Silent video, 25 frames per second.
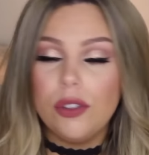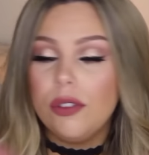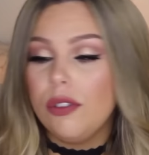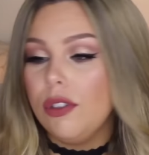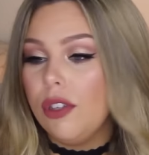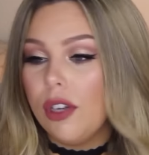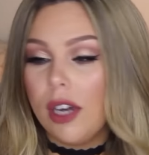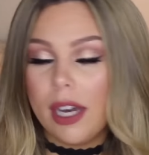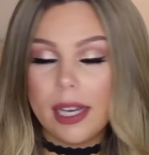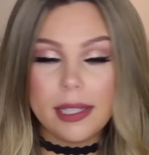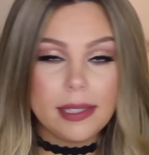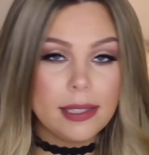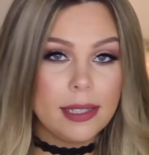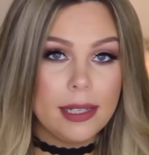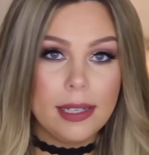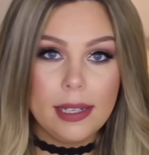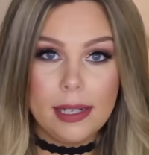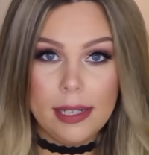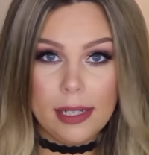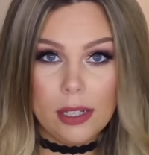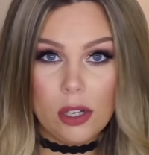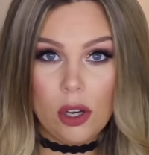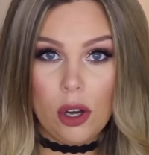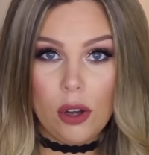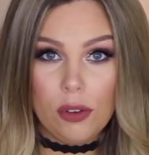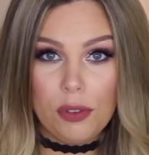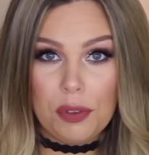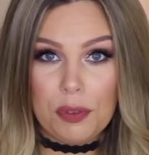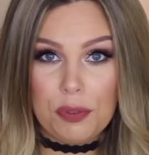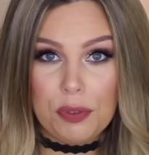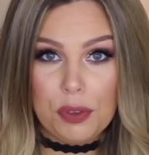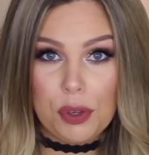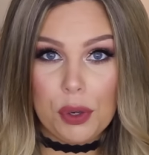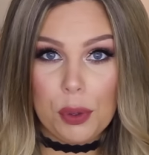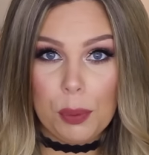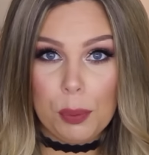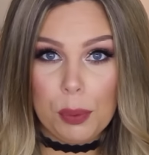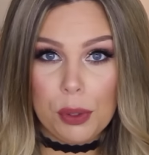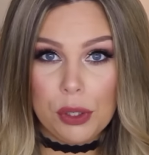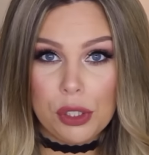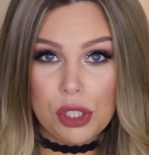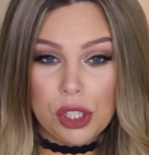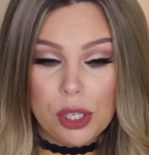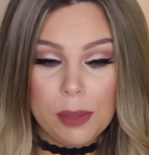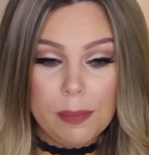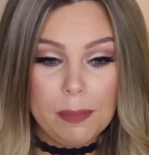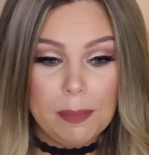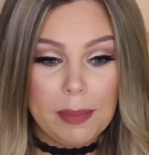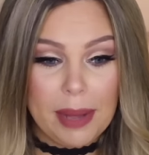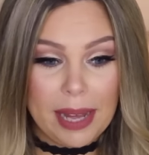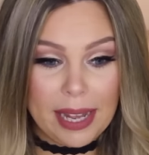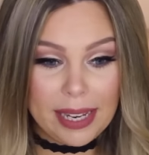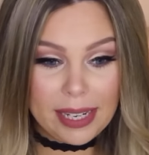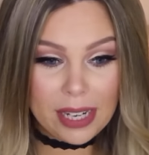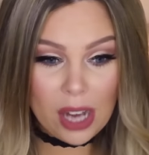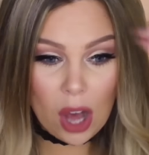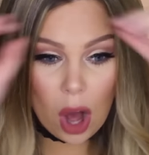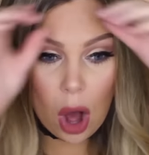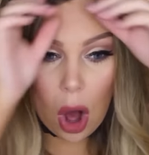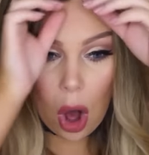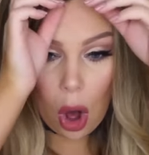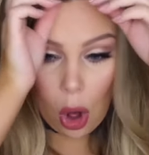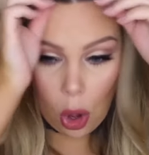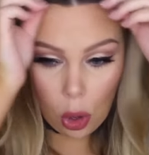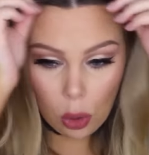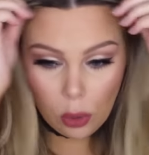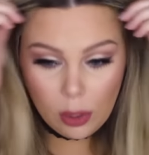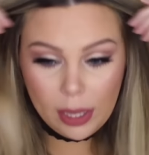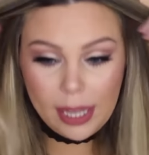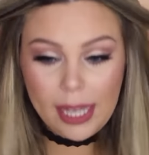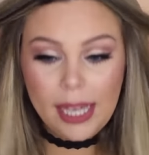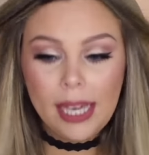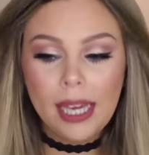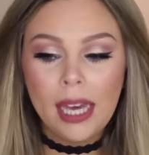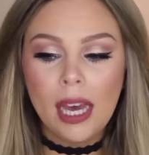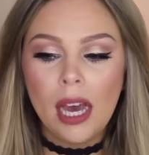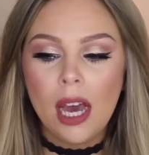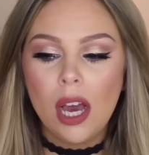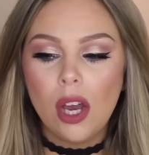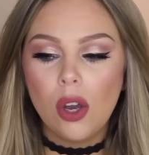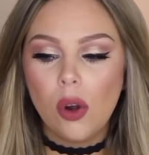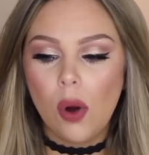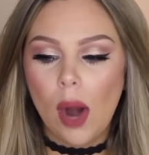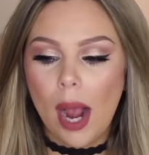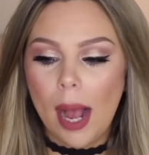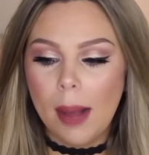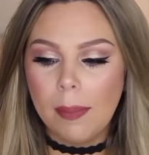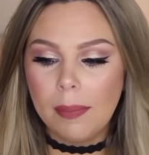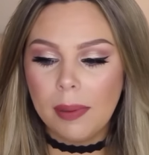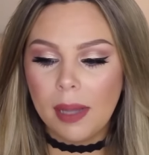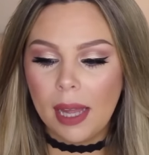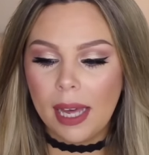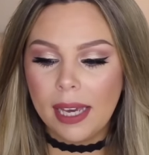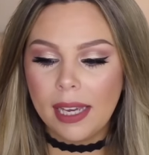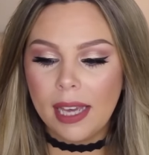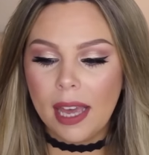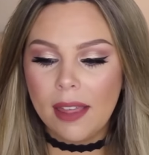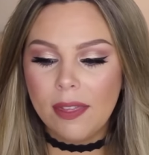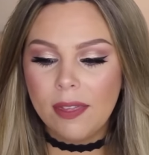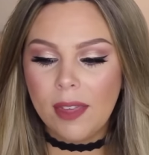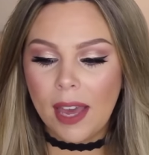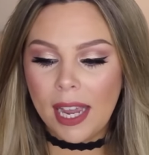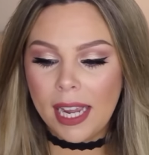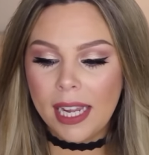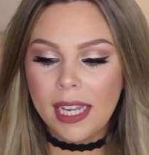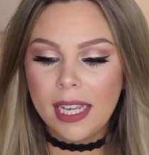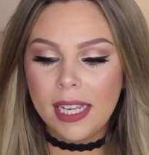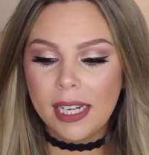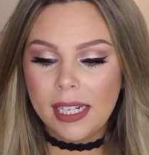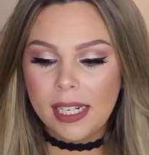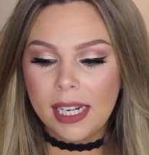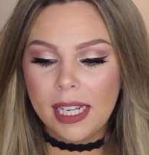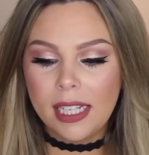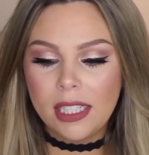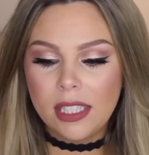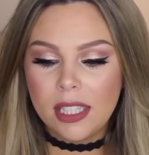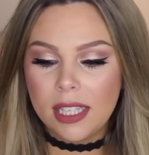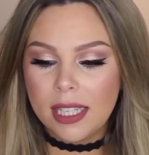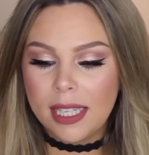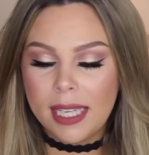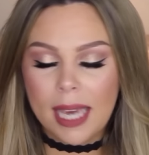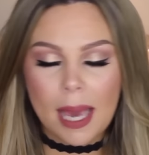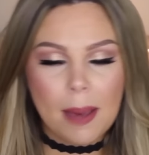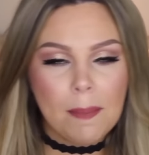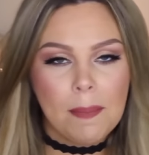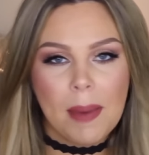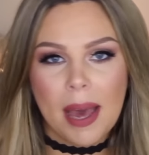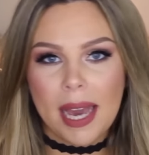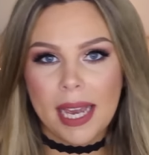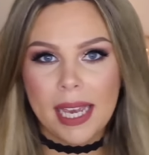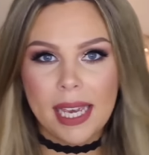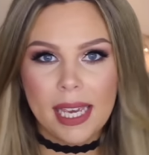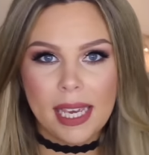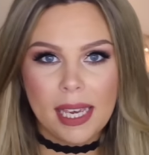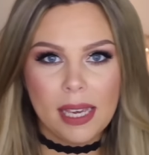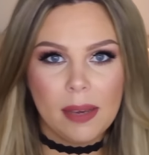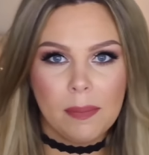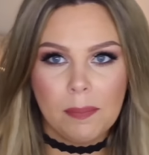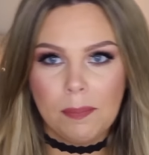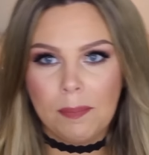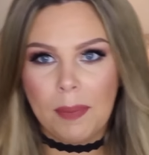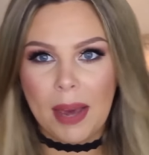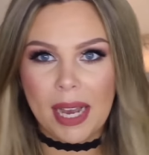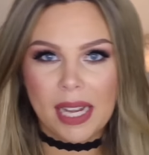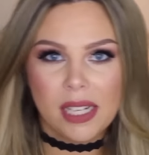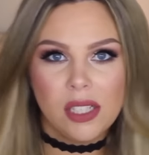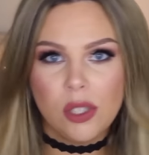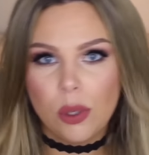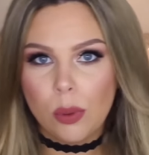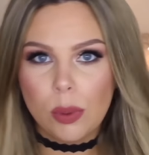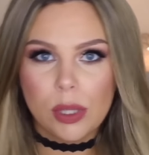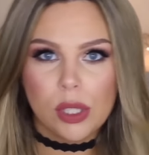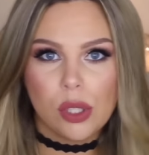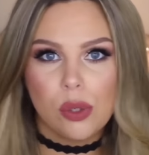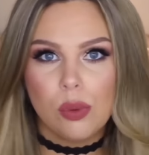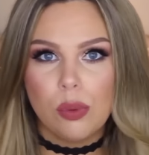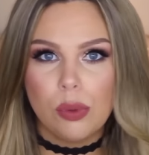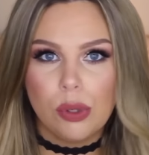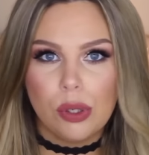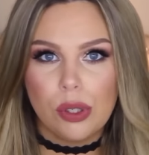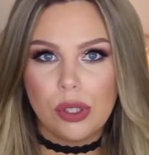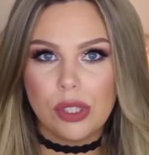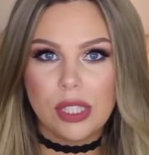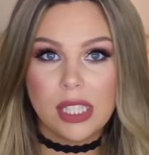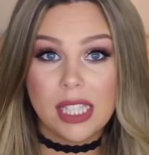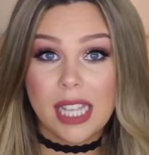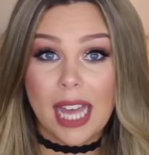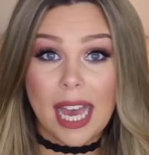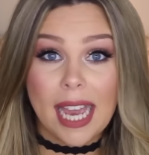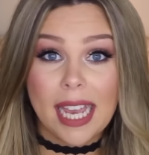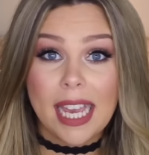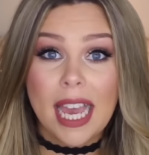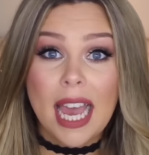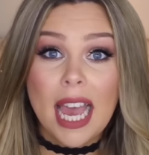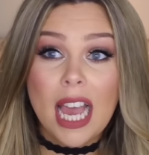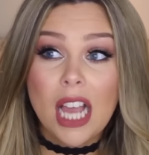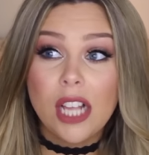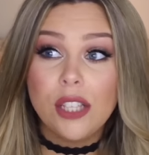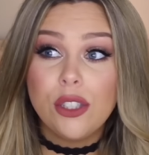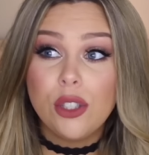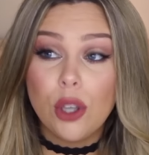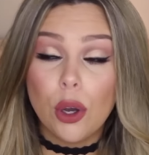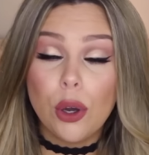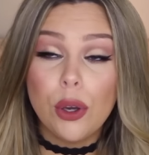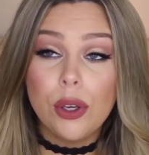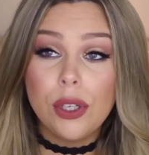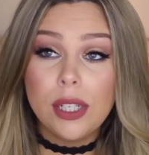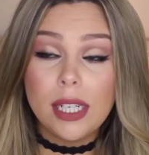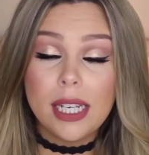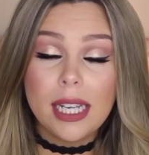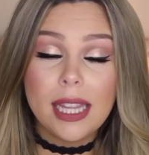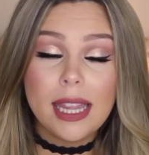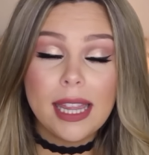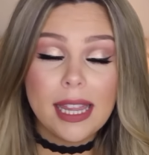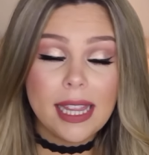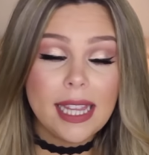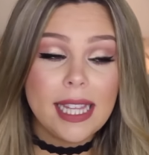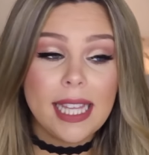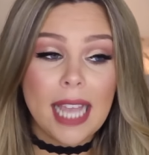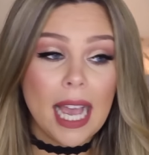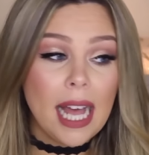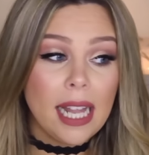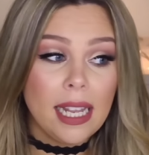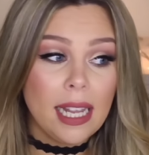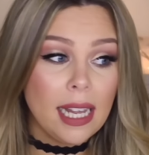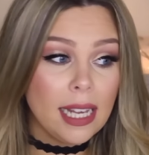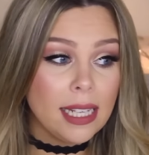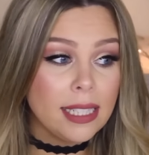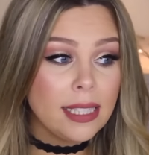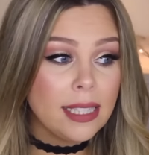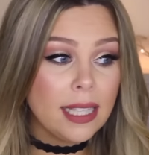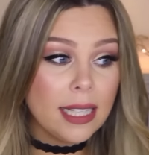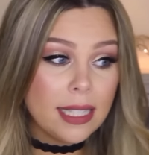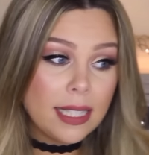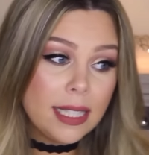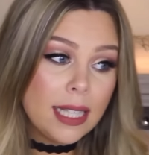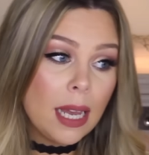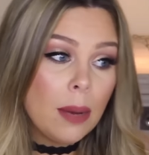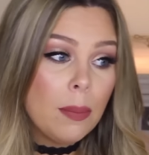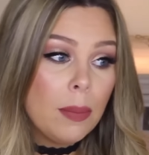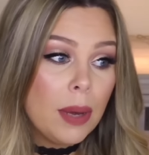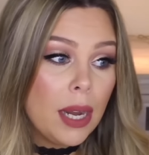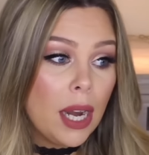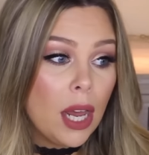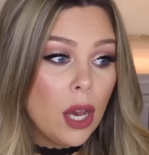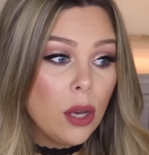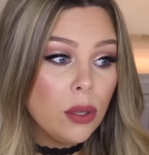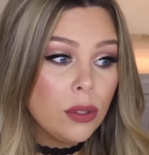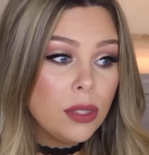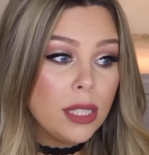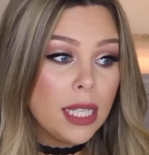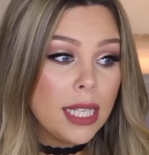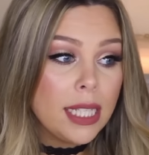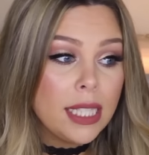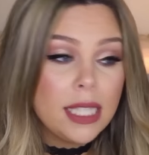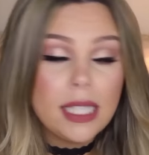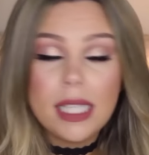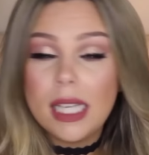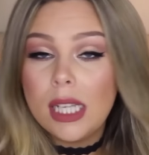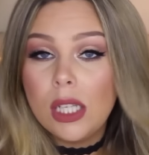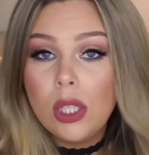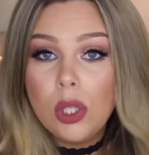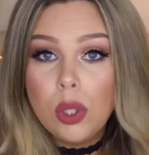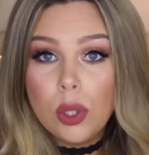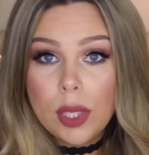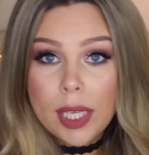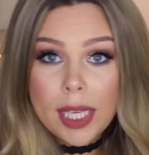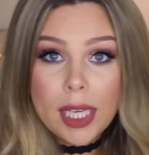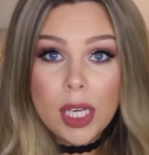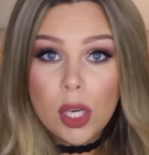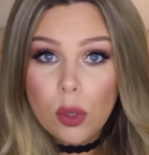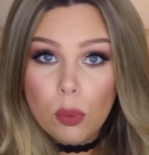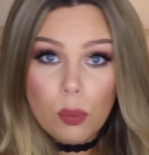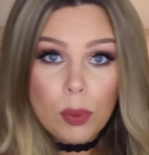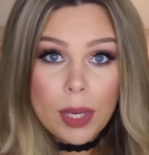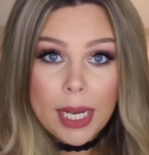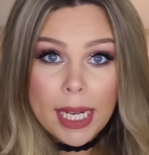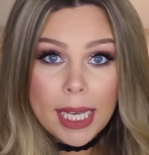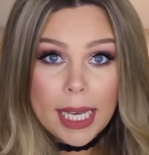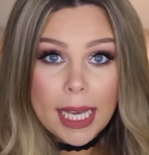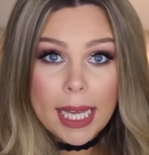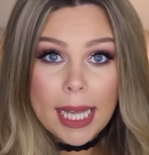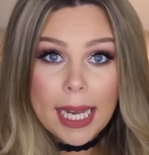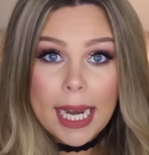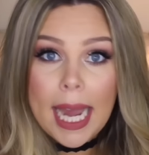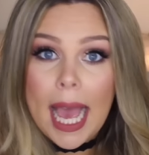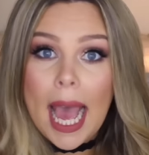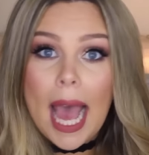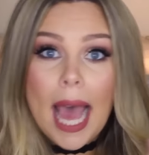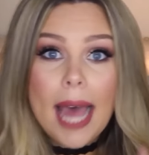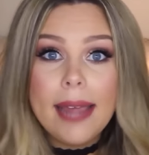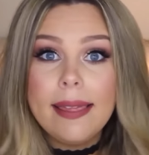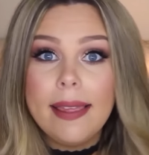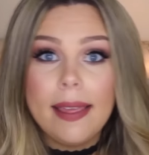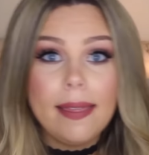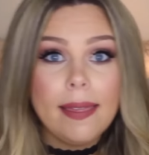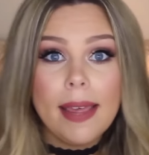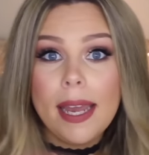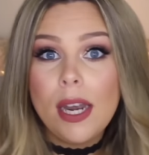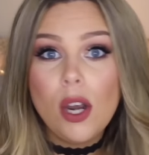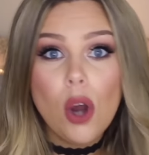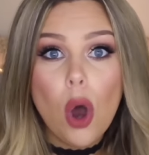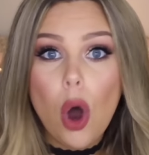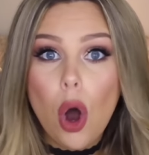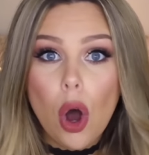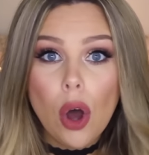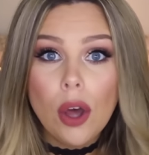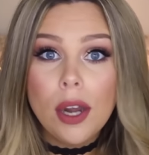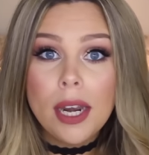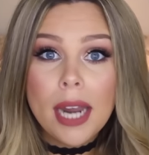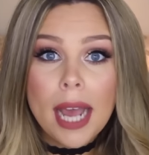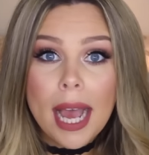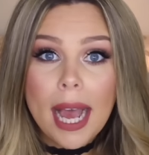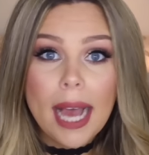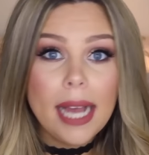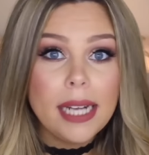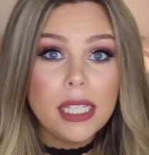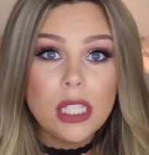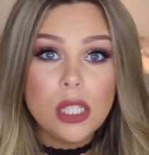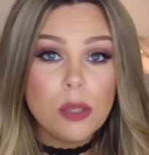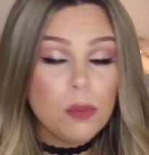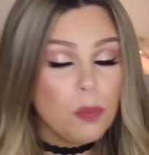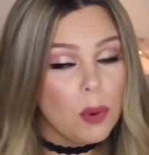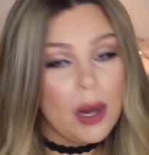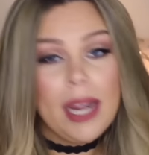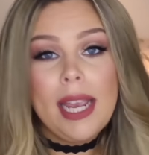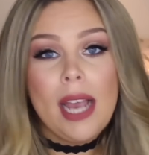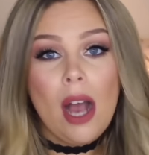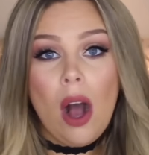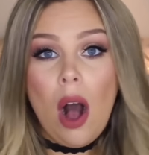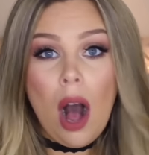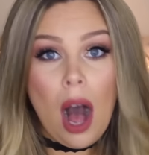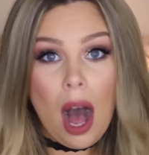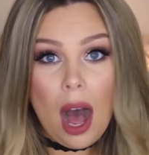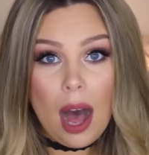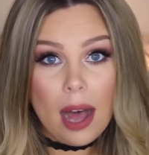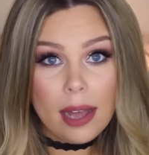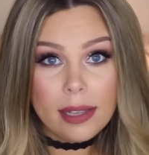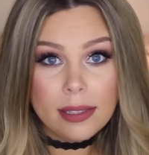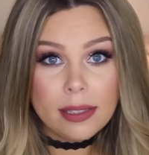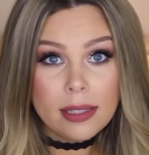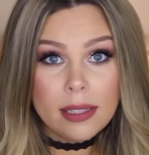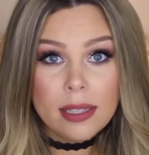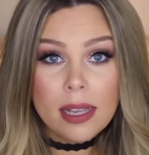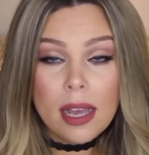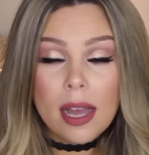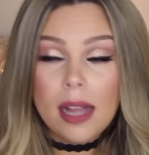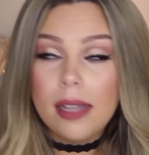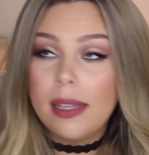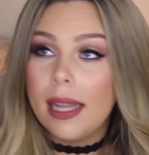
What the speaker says: you guys can click off if you don't watch it. But holy crap, like, they need to get back to its roots. Like, don't tell us that someone else is looking at winning it and then they're not, and just break our hearts.